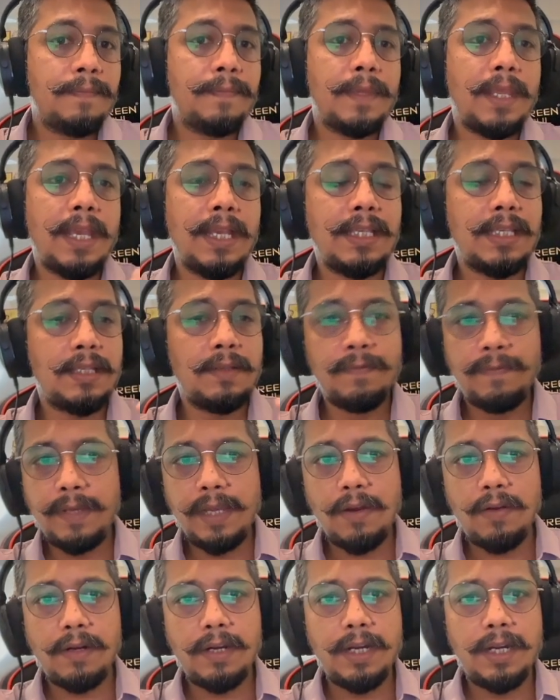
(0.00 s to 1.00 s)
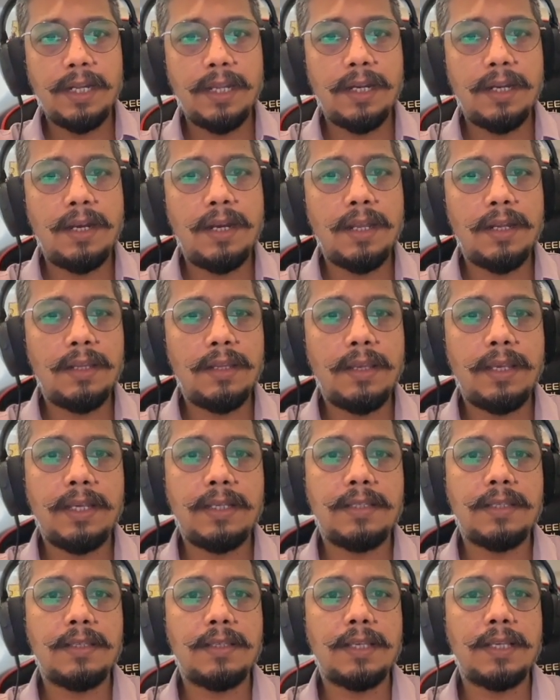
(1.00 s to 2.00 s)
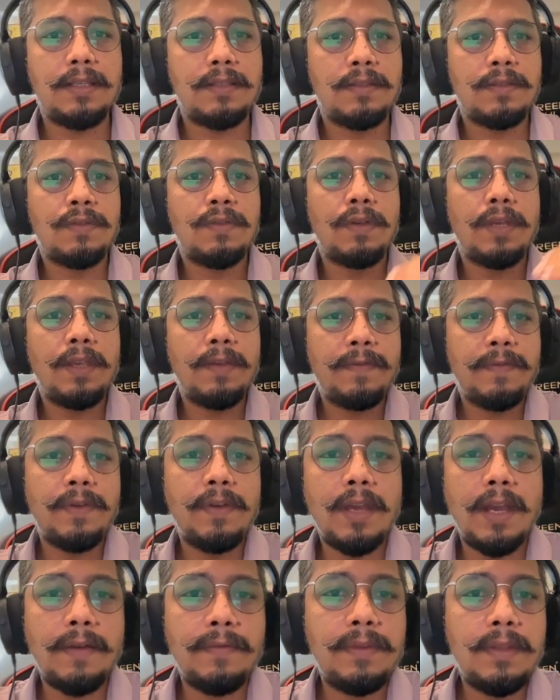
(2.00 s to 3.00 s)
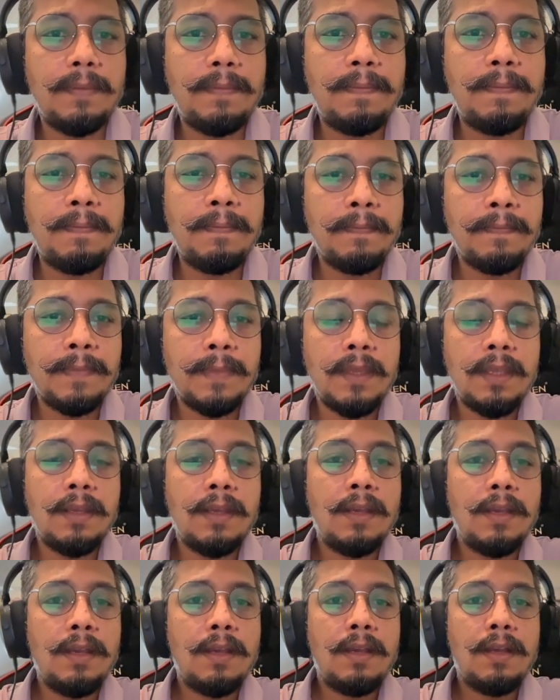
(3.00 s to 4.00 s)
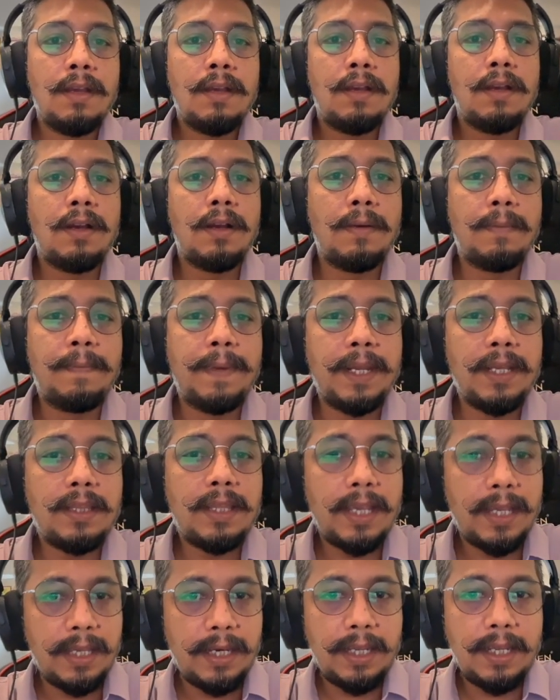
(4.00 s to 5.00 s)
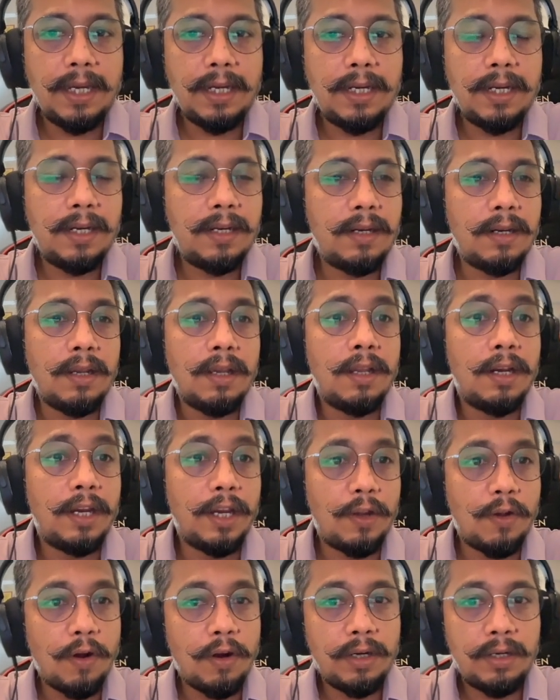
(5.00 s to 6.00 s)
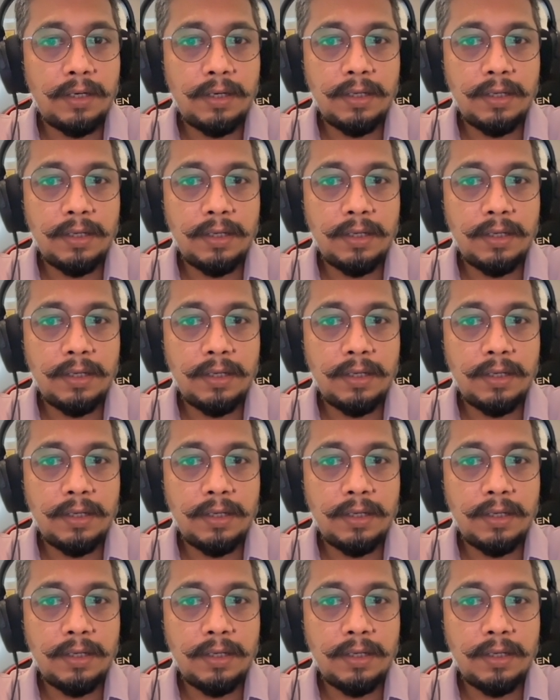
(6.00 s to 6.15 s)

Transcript: as we already done the exercise. So if you have the bring the aggregated record